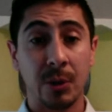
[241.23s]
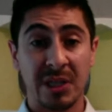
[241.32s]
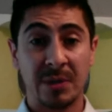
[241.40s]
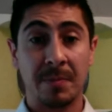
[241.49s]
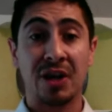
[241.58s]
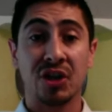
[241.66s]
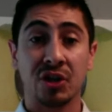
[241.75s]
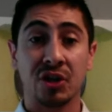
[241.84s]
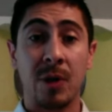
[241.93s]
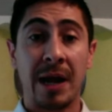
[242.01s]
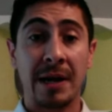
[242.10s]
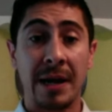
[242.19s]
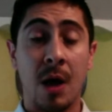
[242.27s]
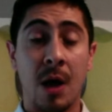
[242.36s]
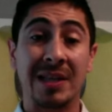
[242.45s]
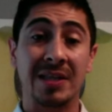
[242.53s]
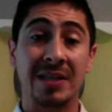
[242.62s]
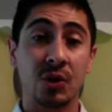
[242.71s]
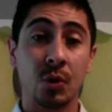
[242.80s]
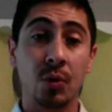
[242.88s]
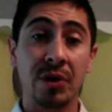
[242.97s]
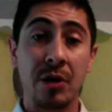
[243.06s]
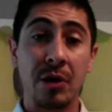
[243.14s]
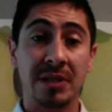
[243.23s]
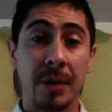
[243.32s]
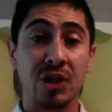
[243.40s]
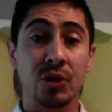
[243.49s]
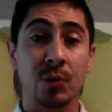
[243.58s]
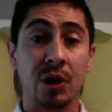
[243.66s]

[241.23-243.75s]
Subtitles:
And so, especially right now, as the school year is coming to a